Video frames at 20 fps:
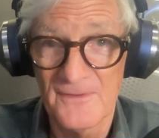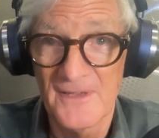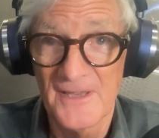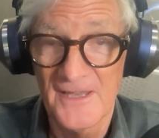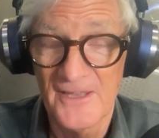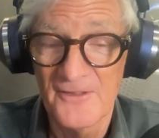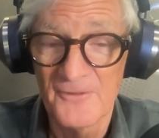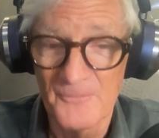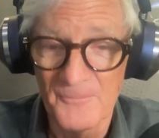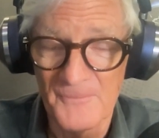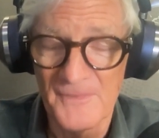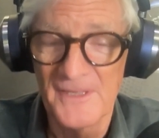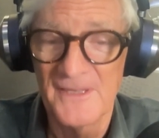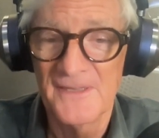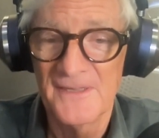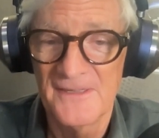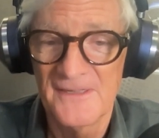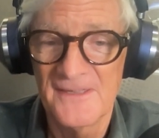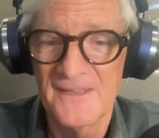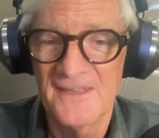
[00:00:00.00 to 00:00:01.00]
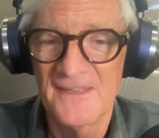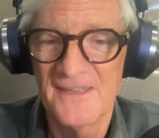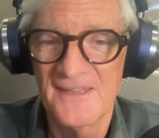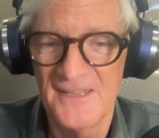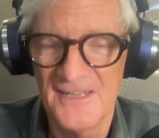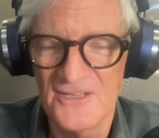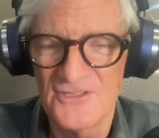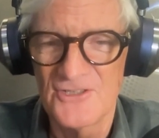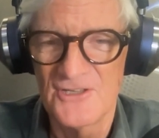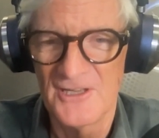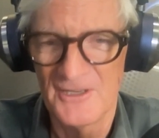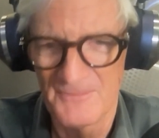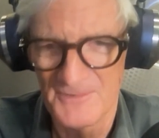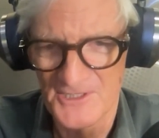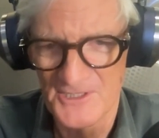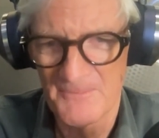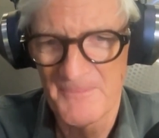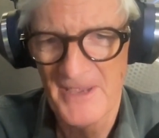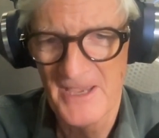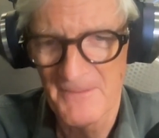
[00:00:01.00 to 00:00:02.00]
helped me initially was
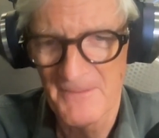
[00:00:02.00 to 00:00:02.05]
the bank